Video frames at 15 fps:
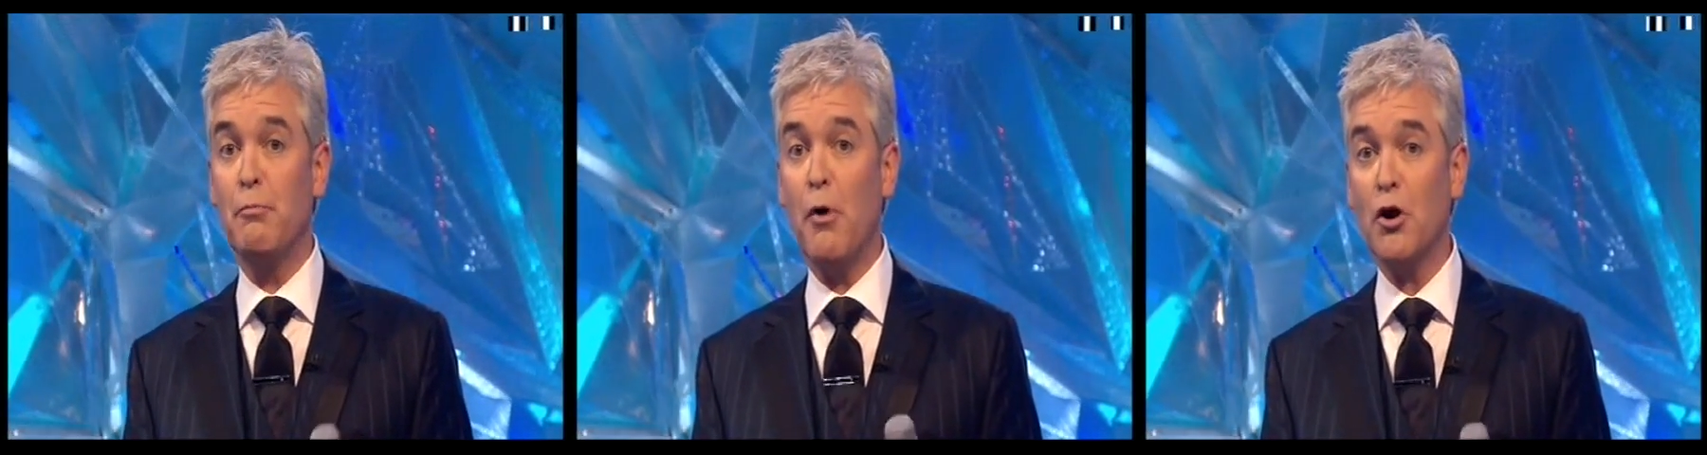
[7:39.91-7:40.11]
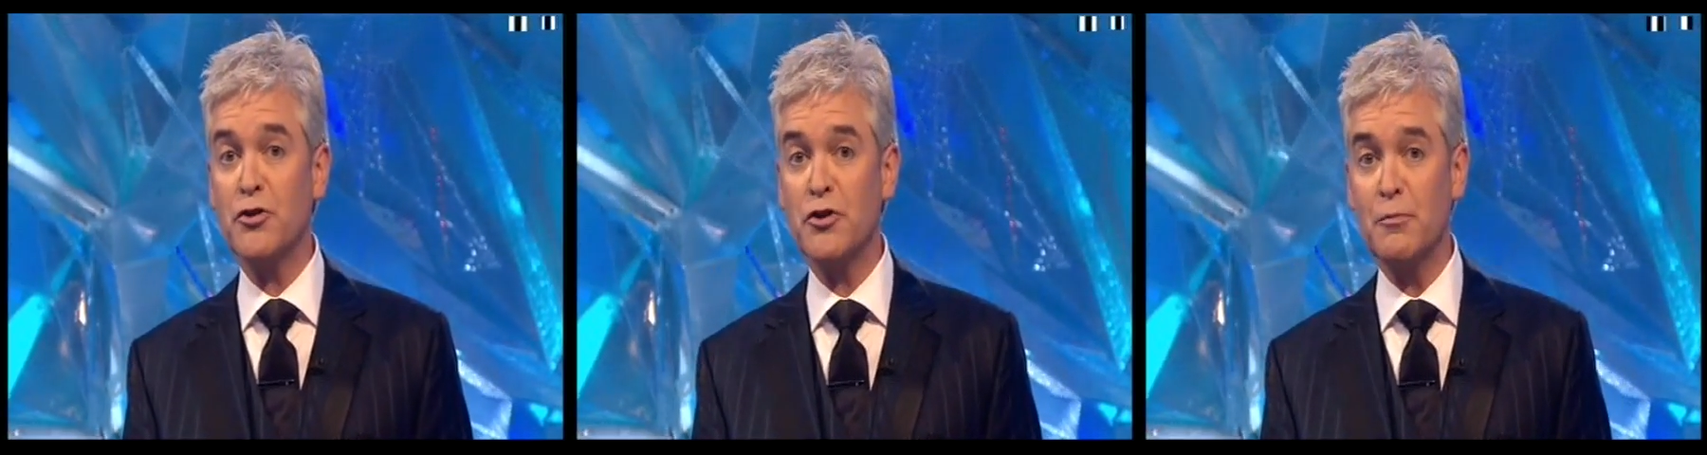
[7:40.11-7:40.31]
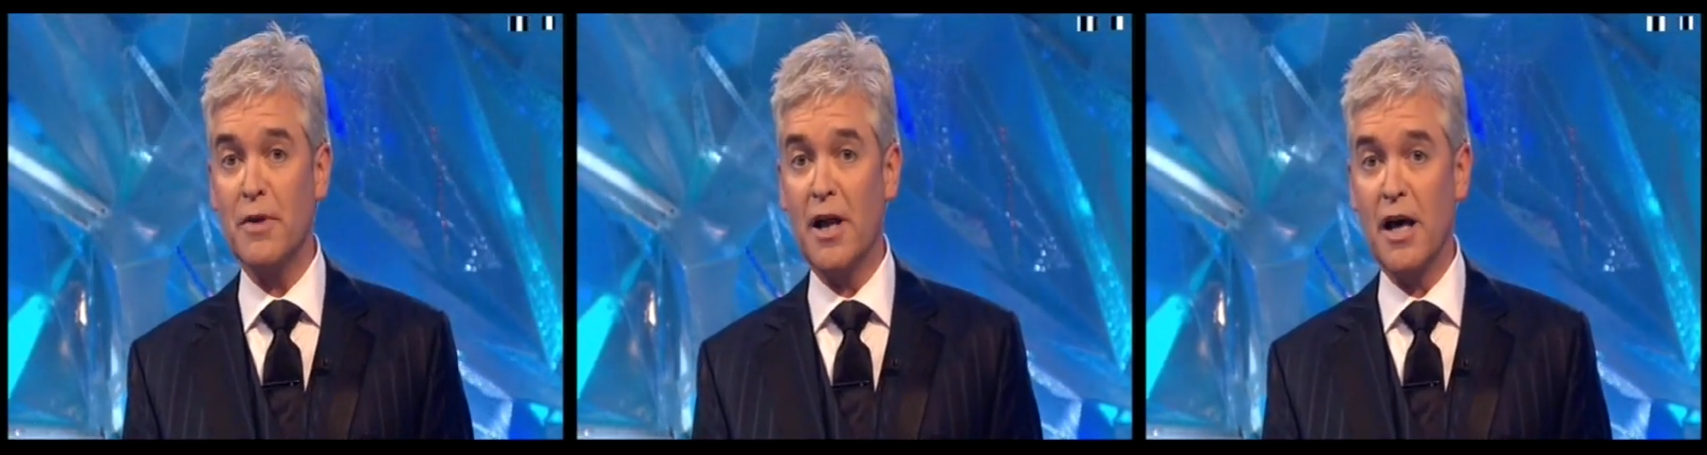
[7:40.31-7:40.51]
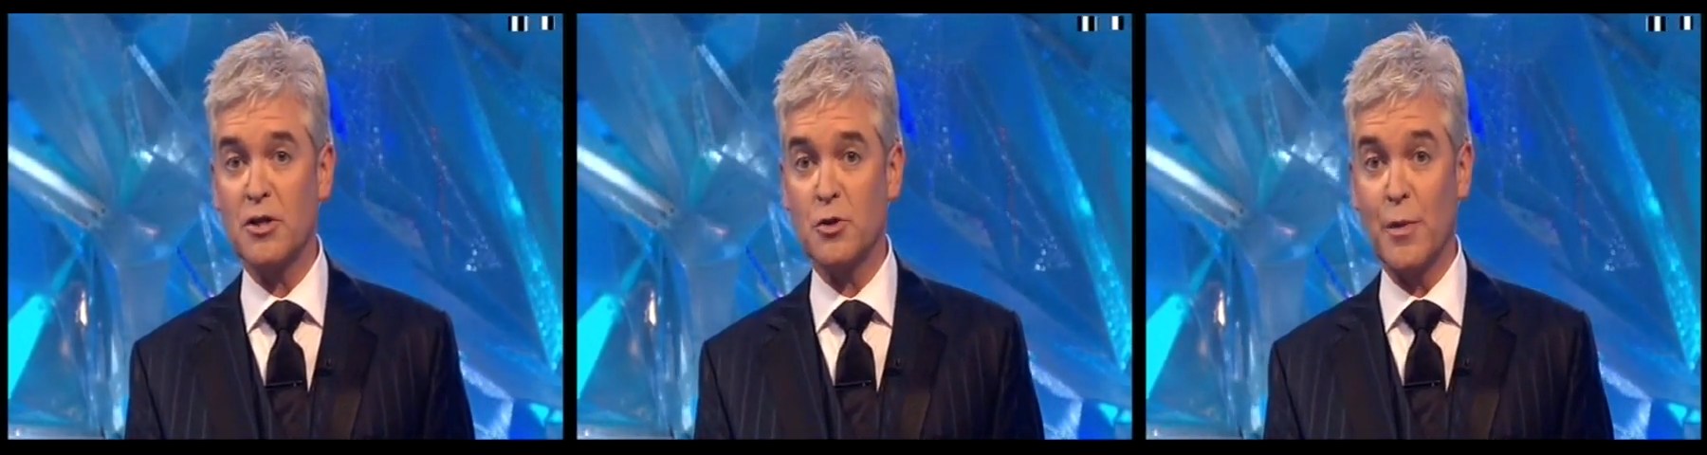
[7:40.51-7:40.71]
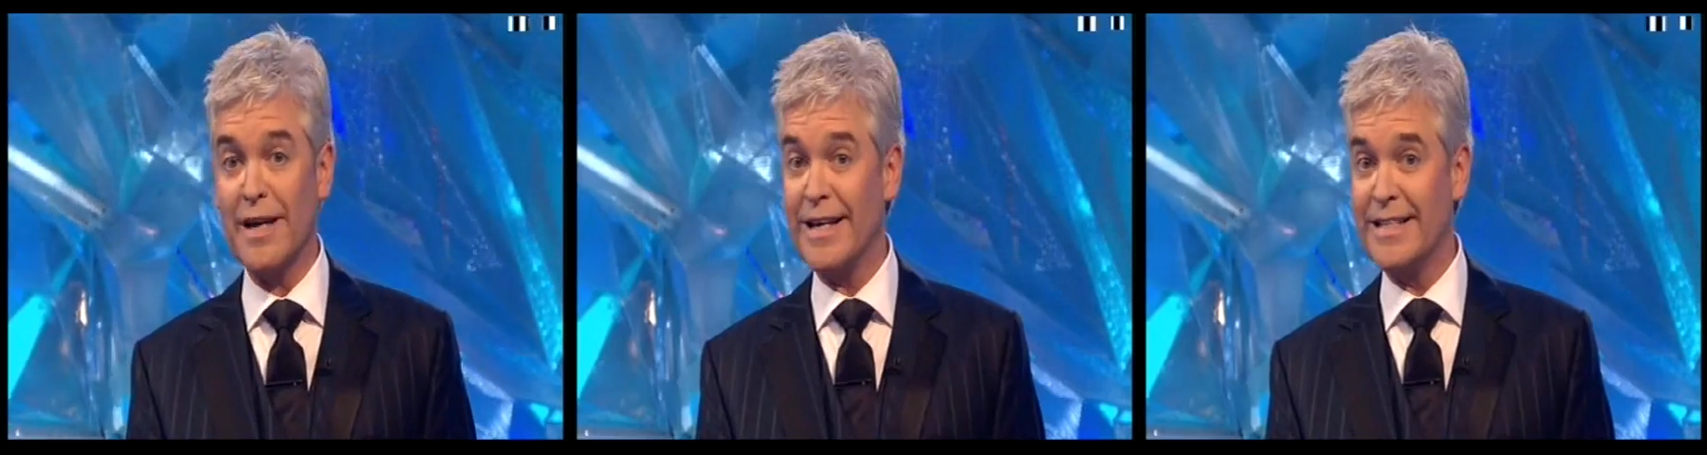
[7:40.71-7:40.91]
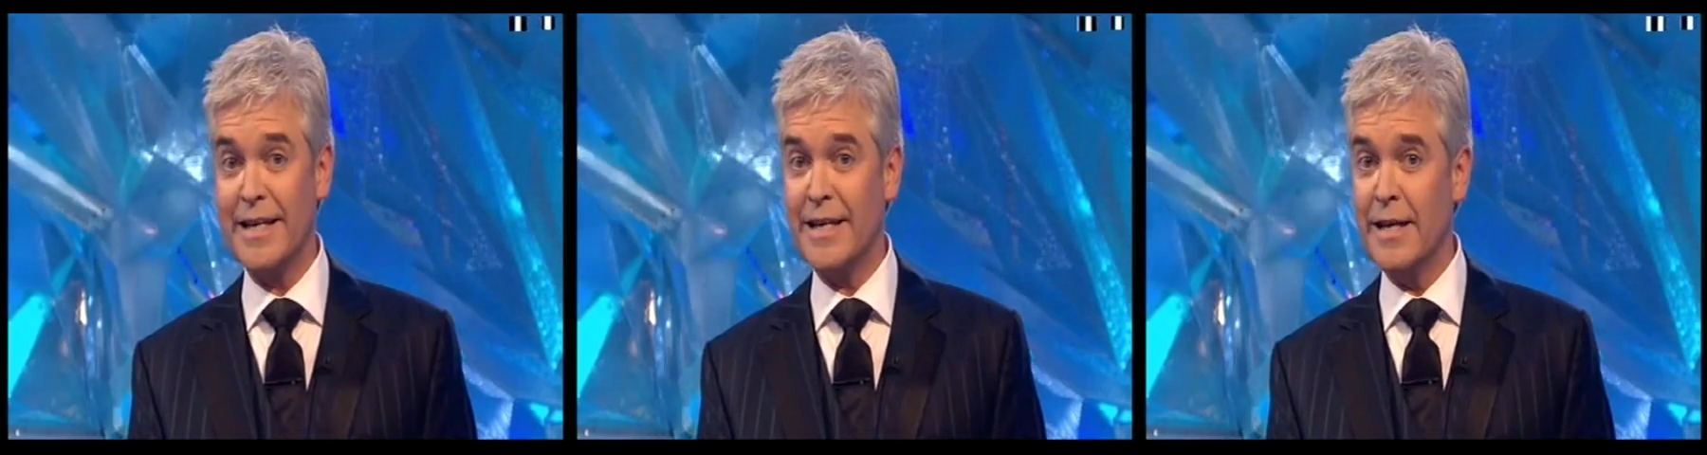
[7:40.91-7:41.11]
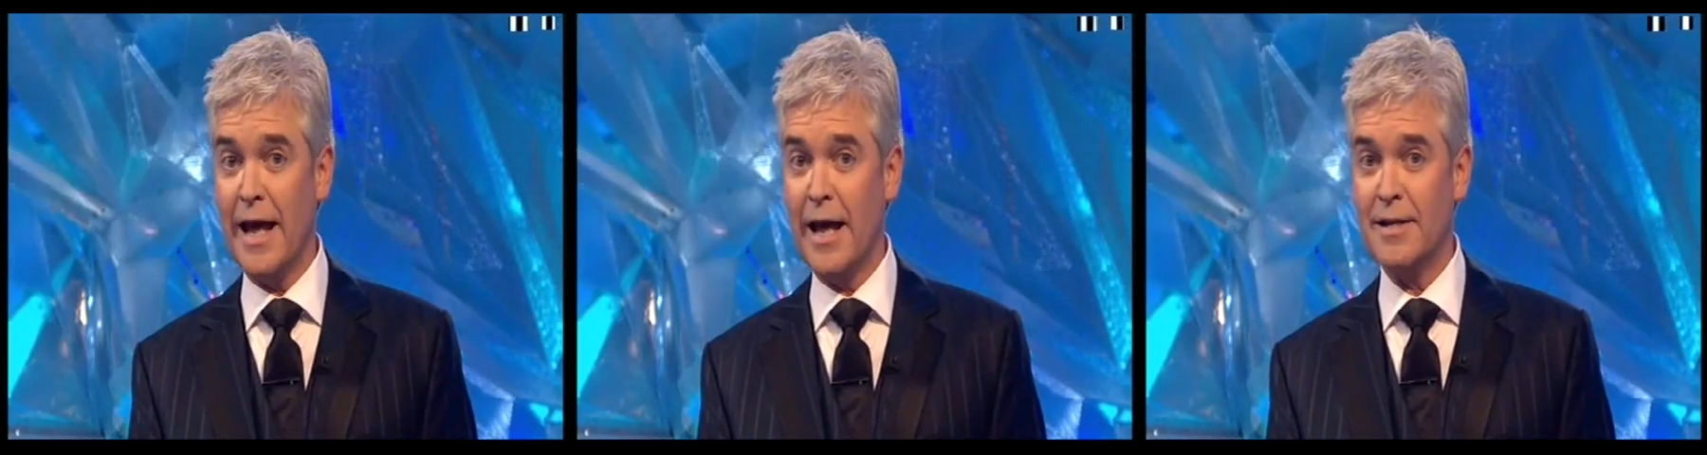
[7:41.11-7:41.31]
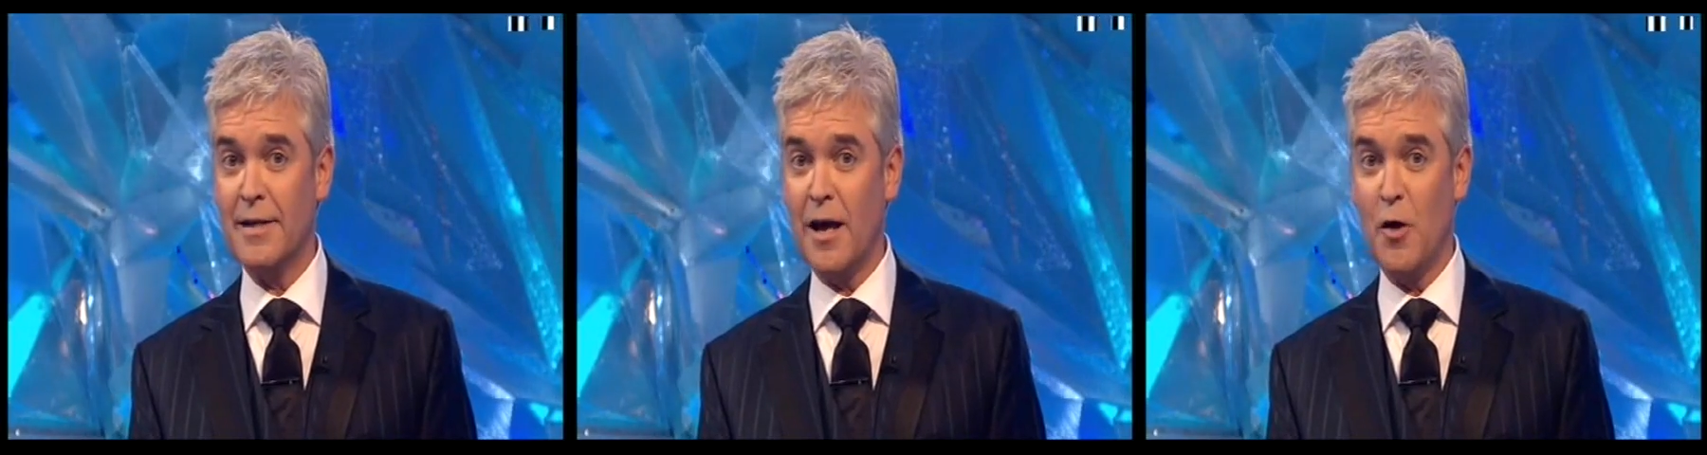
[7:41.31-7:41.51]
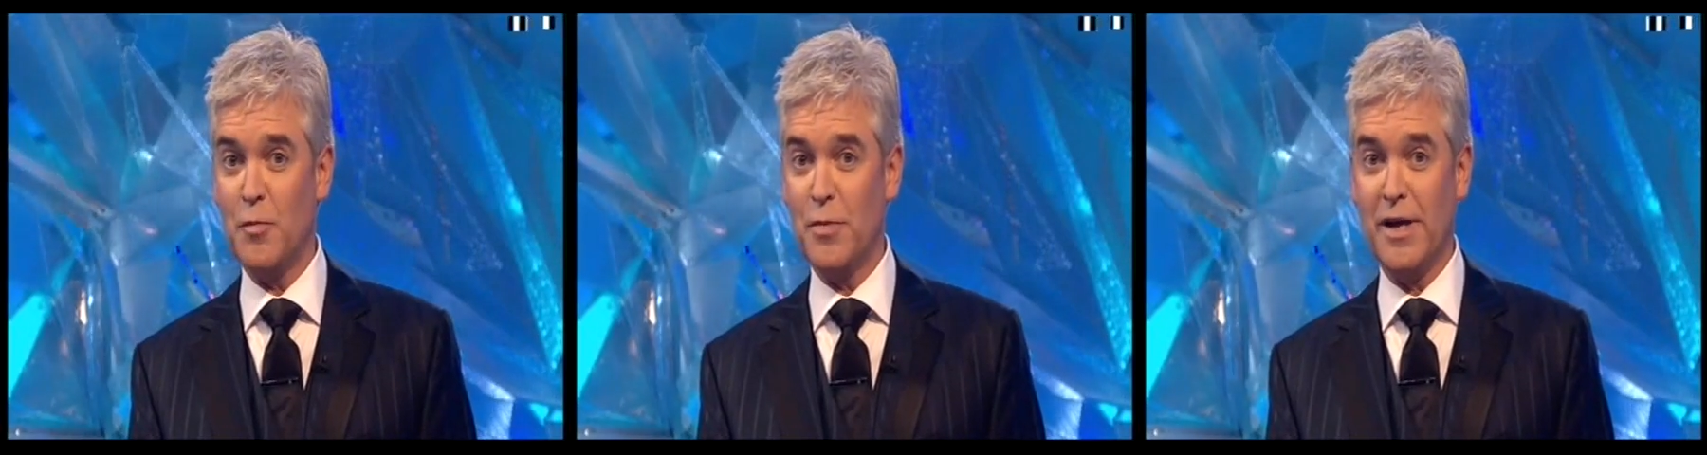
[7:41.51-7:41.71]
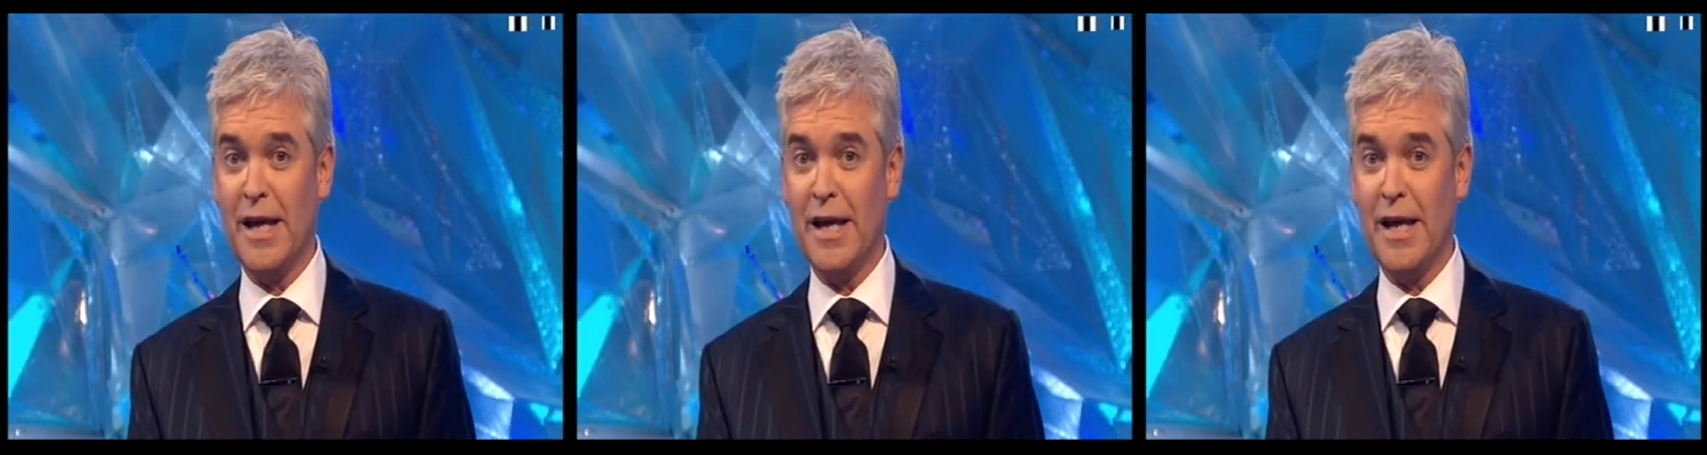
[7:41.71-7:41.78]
bottom last week didn't end up